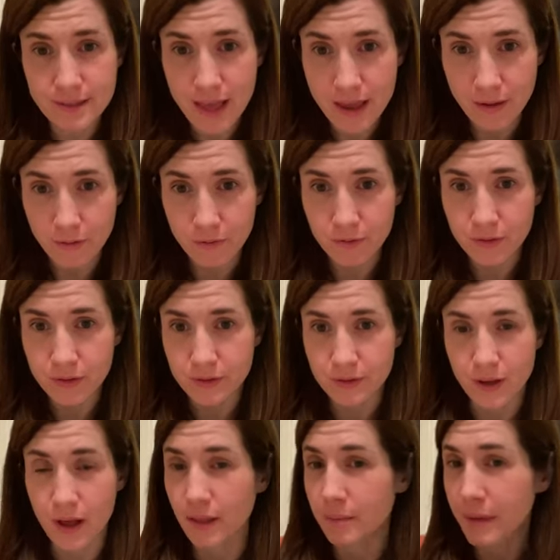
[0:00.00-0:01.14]
life
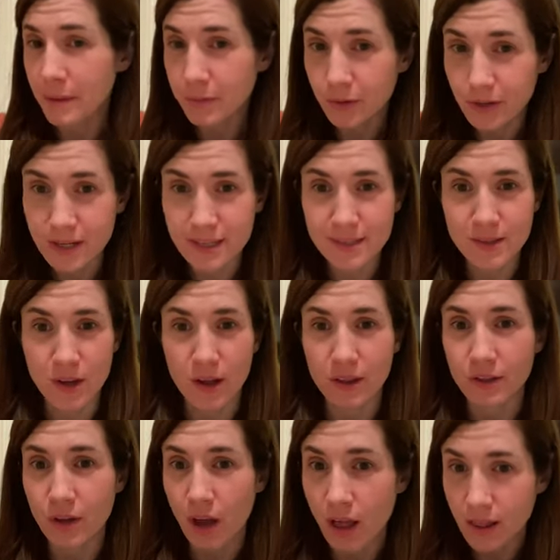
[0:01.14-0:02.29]
all the memories, all the
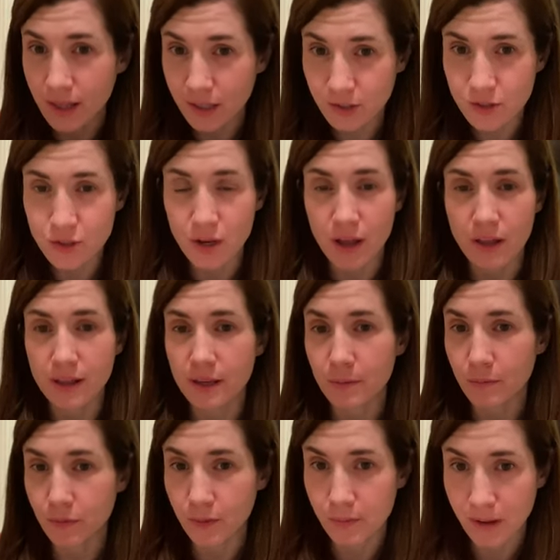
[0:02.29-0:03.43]
knowledge, all the
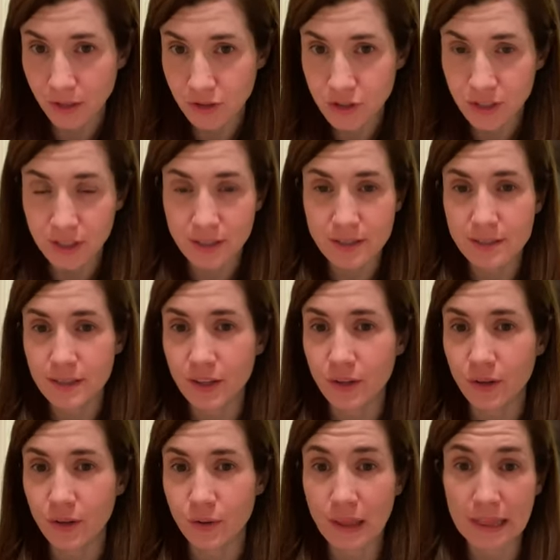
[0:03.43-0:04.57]
information, you
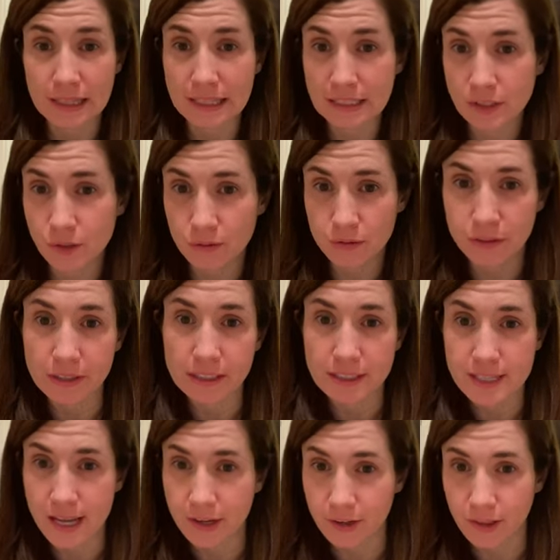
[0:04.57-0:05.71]
know, gleaned over an
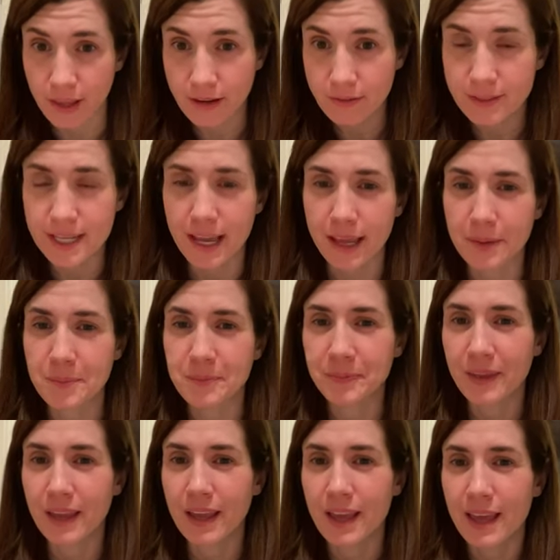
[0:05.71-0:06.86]
entire lifetime.
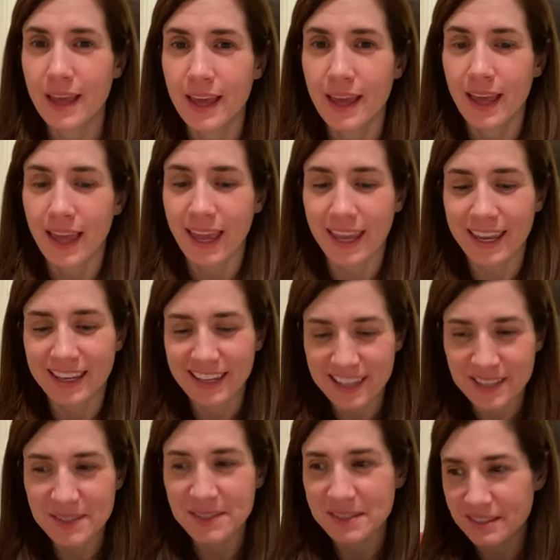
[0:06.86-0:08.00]
And
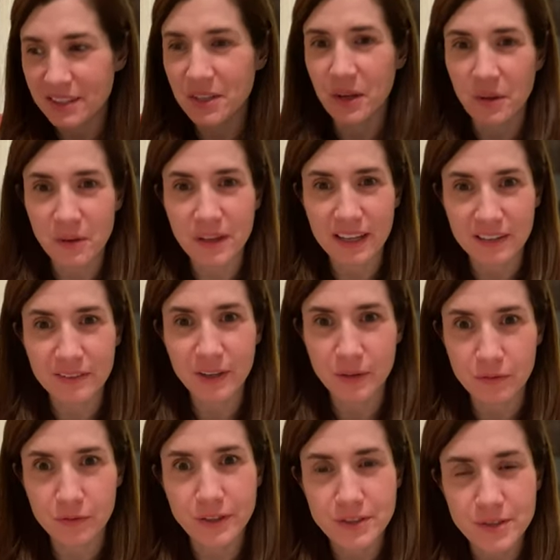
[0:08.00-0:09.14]
he's, you know, kind of
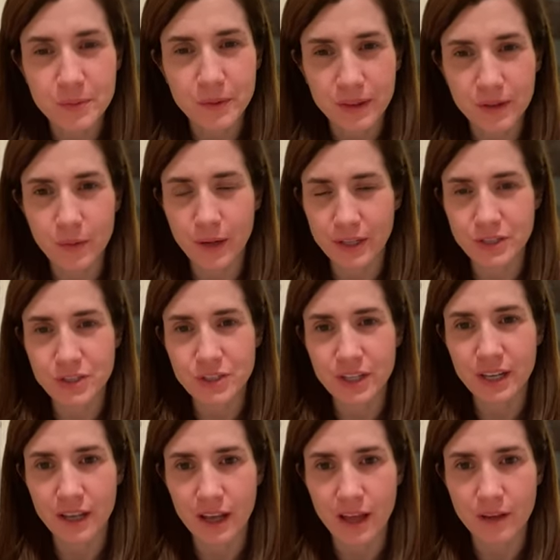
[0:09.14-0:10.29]
confronted with the
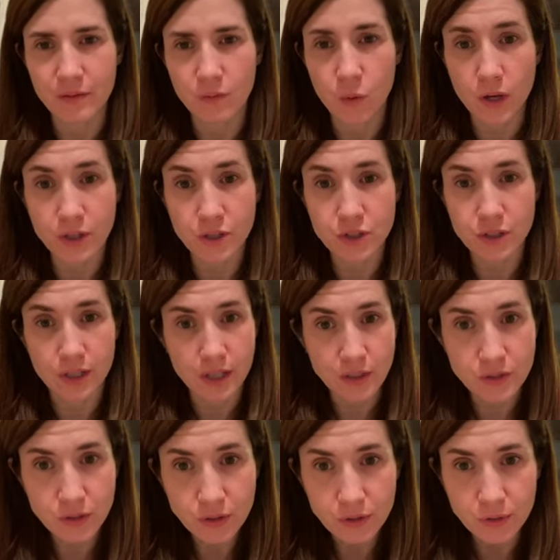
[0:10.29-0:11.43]
question of what should he
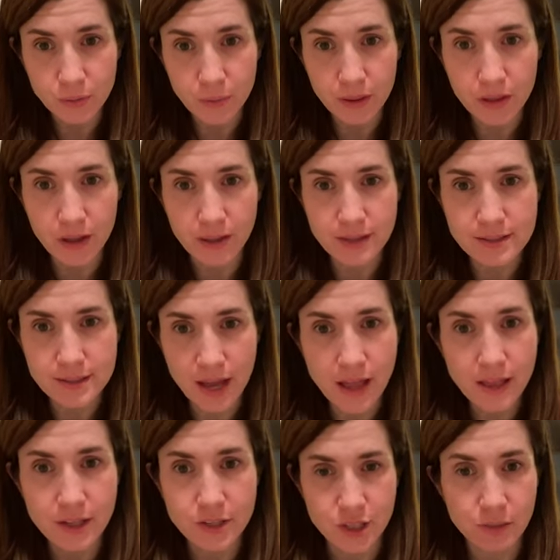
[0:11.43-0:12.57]
do with all this
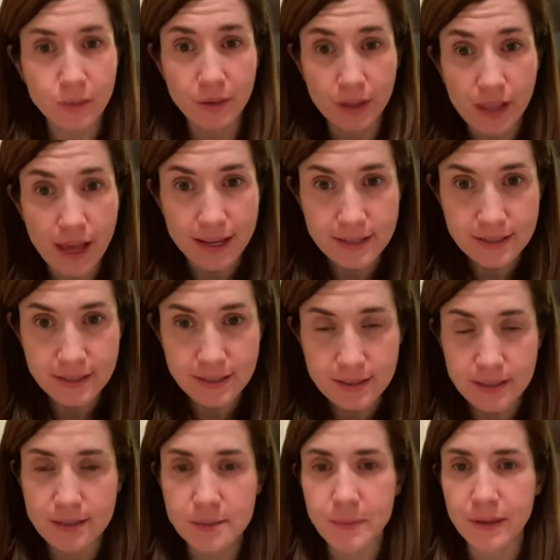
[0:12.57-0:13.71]
knowledge? He realizes
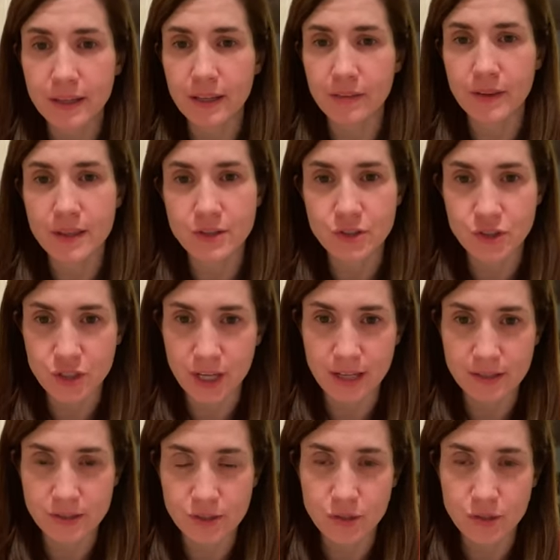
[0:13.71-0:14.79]
he's been given this chance